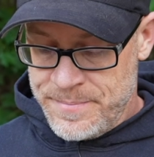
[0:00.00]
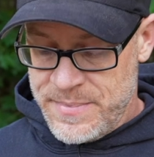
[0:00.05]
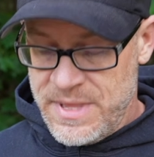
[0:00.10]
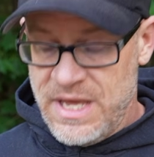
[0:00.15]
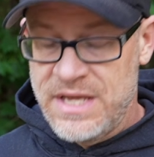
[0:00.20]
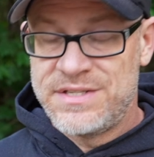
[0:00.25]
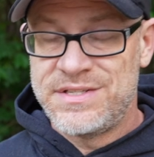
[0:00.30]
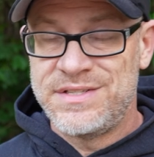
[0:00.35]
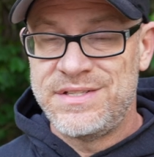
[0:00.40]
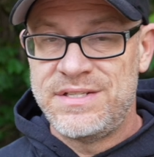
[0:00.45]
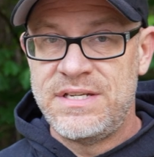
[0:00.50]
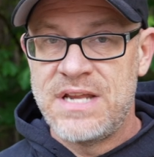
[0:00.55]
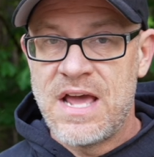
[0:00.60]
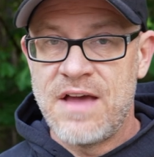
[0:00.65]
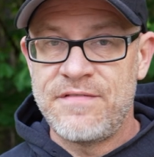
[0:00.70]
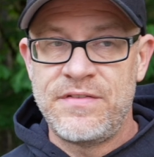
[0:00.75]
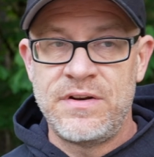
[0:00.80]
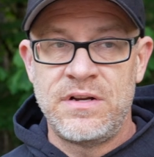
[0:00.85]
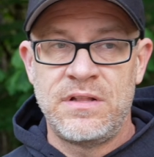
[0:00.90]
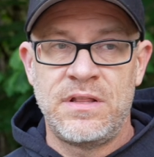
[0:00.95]
it's
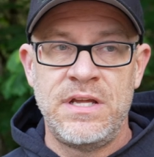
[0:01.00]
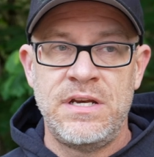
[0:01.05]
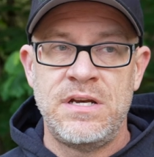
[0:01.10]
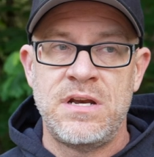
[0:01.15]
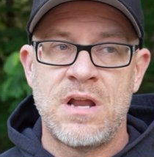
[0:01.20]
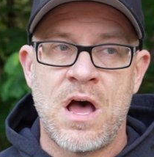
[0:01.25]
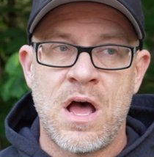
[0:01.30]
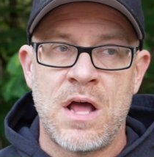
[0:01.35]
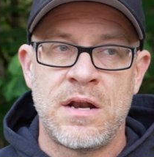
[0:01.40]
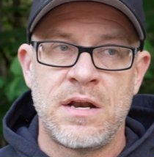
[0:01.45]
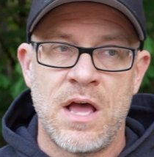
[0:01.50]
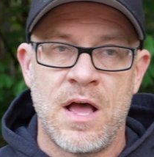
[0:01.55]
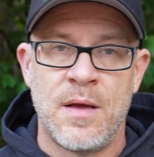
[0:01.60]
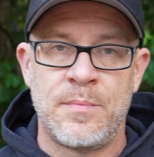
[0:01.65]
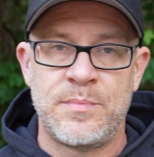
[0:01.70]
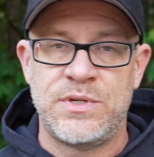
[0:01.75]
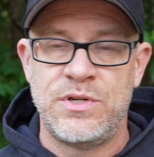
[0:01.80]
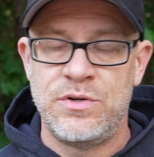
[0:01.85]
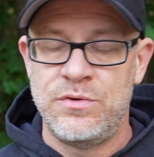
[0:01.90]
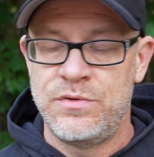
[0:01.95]
definitely not
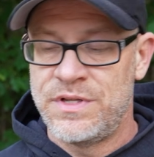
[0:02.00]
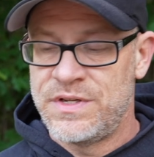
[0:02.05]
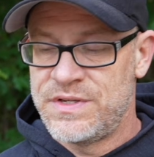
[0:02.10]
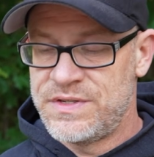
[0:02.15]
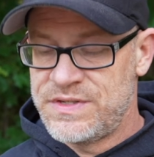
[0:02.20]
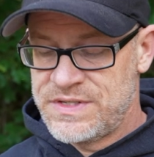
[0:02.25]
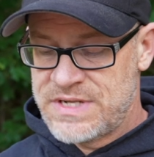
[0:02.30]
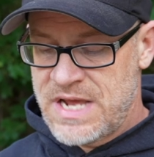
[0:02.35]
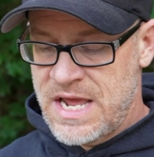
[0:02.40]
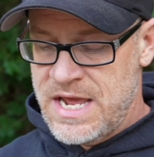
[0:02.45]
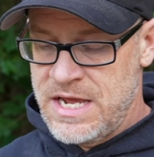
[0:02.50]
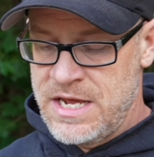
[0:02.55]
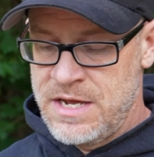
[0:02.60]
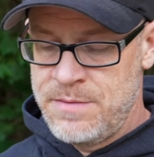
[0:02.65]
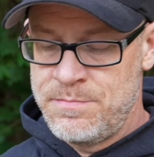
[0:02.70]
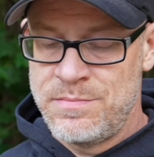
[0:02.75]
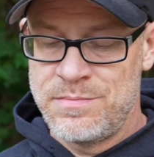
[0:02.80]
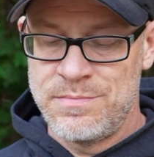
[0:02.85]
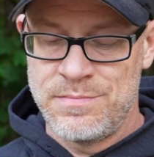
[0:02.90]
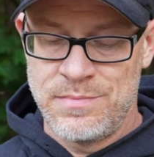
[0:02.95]
up to the
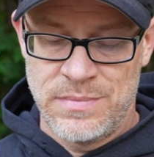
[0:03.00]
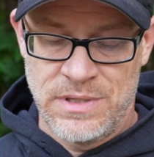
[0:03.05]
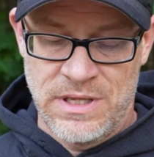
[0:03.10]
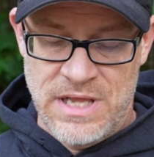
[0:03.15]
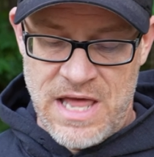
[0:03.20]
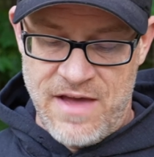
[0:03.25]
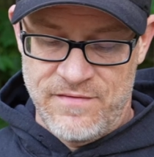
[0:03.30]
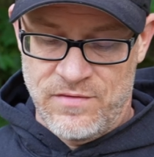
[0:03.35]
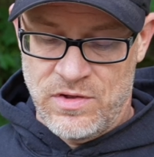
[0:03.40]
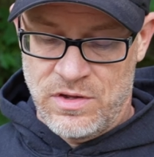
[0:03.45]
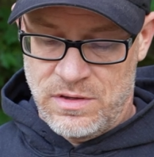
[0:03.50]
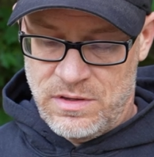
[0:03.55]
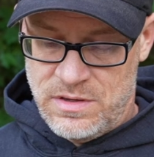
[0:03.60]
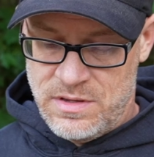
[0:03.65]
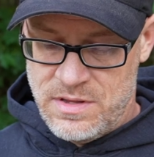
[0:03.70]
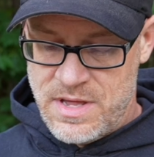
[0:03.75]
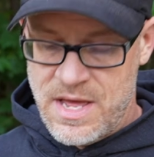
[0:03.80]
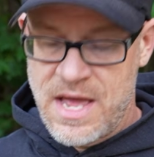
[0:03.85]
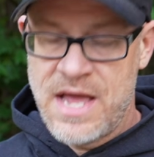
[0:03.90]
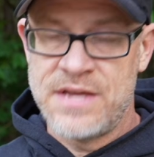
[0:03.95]
same level
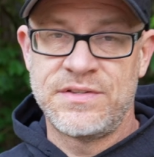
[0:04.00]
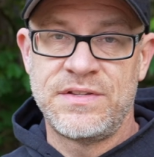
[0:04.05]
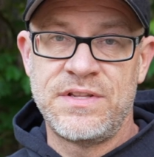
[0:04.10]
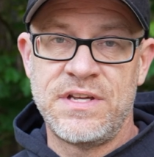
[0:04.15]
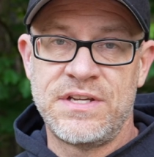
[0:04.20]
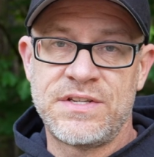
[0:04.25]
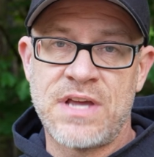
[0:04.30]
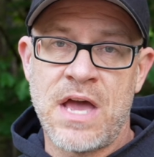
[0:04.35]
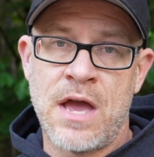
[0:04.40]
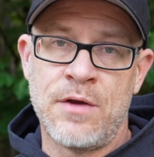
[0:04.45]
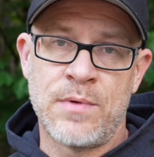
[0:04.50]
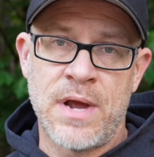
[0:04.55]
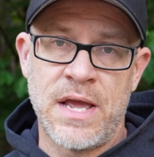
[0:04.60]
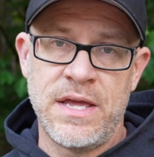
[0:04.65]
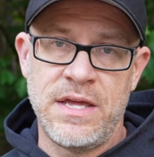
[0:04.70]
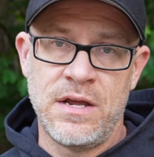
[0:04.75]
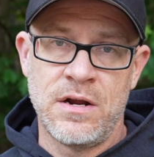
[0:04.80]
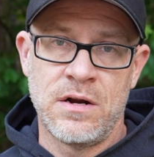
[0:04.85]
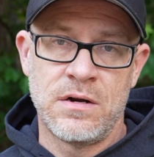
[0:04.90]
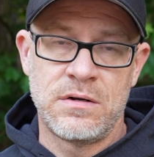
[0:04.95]
as this guy
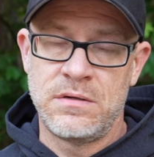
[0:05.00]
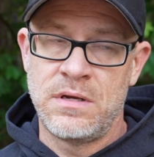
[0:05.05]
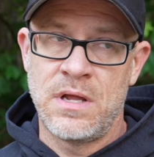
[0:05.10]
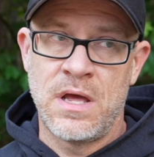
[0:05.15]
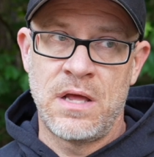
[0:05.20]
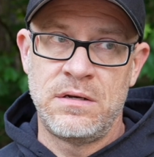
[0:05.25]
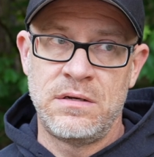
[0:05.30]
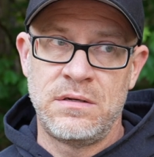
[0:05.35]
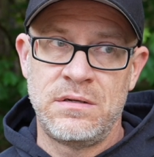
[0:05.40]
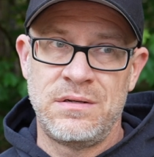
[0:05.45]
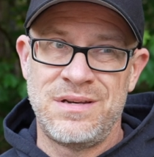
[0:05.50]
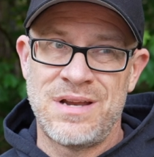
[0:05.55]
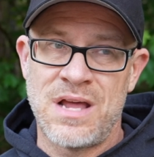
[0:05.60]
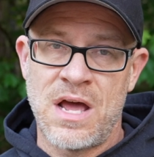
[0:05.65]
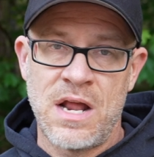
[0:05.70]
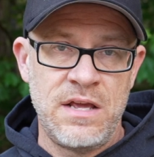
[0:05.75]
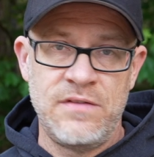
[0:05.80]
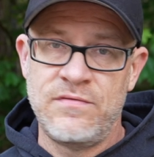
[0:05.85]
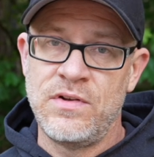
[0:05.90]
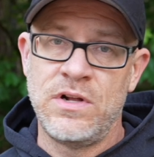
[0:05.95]
right here.
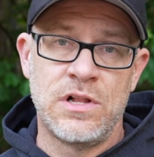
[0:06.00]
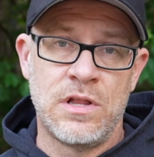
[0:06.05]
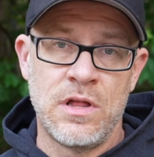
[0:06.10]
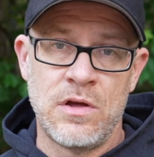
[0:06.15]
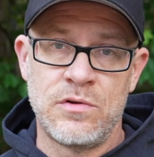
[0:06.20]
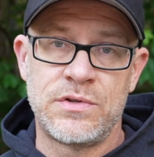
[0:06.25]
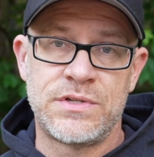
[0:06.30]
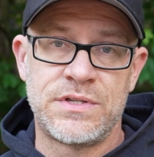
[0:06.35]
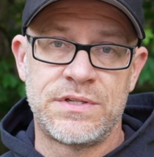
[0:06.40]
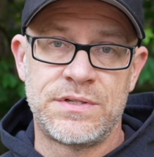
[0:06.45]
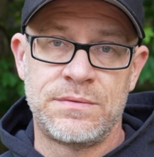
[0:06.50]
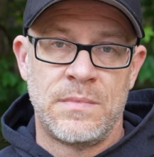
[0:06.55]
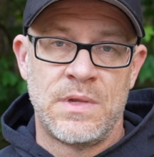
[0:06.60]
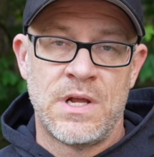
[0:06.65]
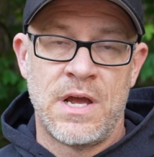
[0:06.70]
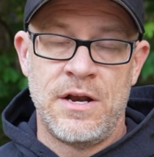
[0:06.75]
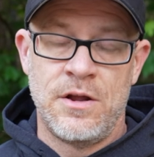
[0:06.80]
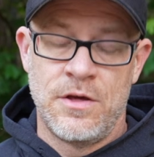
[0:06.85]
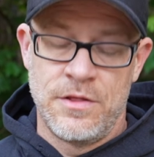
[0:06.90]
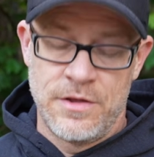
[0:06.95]
Not even close.
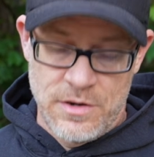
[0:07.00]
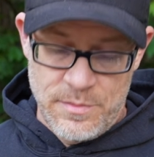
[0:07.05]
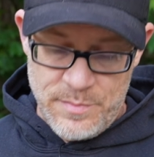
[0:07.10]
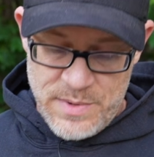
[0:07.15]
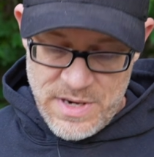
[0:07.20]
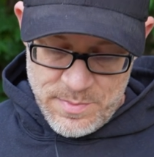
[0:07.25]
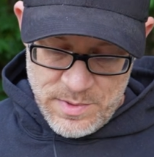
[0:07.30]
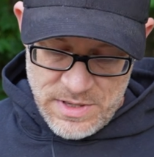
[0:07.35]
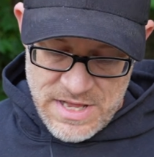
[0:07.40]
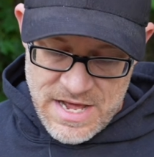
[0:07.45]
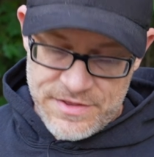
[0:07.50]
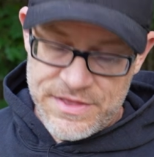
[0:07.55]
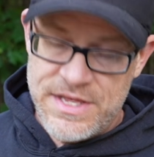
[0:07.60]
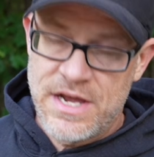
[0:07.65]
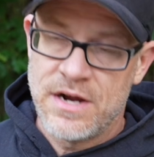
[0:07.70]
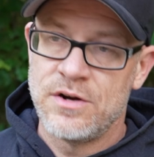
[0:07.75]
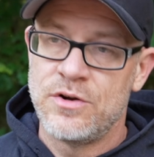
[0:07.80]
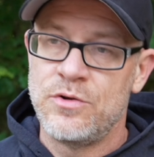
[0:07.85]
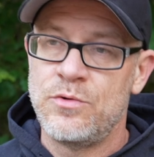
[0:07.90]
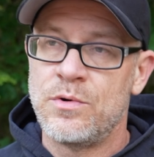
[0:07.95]
Now, I know there are people out
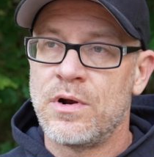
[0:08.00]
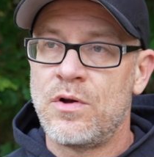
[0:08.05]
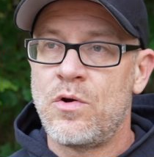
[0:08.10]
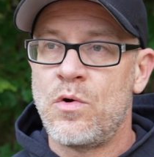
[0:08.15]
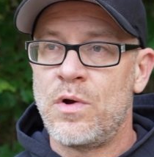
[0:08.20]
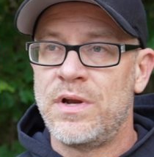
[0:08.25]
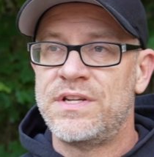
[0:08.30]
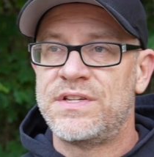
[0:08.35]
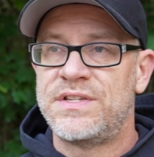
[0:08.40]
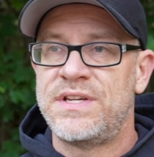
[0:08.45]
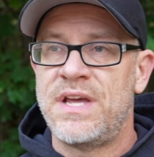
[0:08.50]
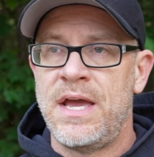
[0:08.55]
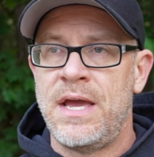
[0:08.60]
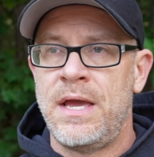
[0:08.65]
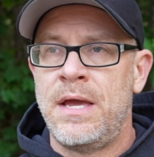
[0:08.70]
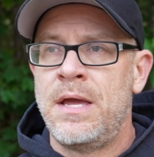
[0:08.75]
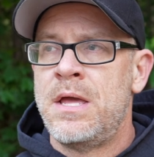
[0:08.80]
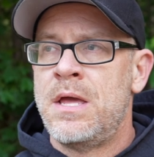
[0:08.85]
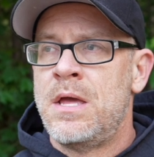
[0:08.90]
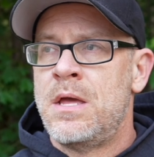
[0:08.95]
there who are going to say